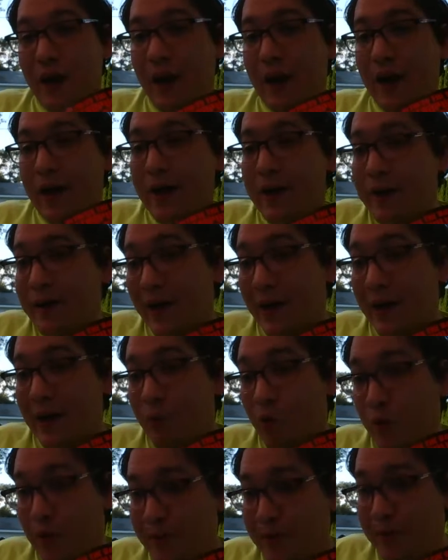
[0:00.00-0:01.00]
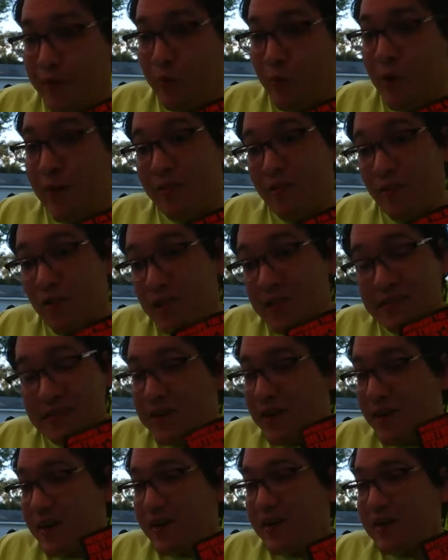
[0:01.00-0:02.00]
I want to do my
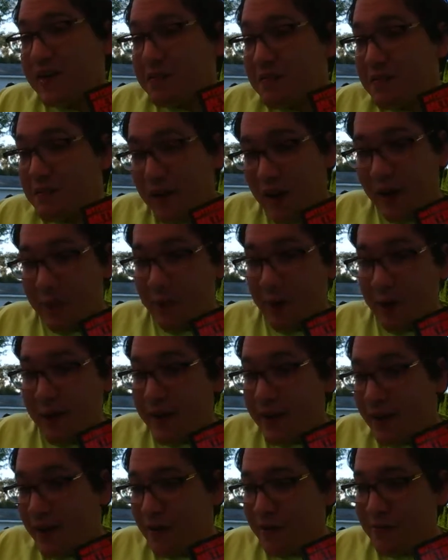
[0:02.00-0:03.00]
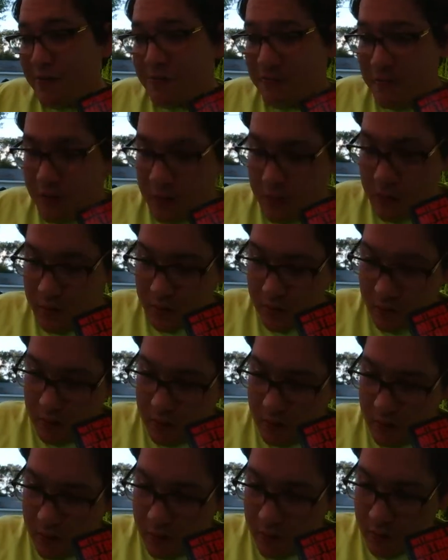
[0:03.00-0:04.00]
thoughts on it. I might have
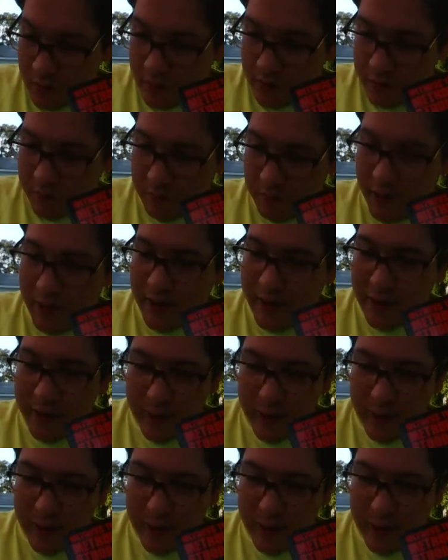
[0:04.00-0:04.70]
my...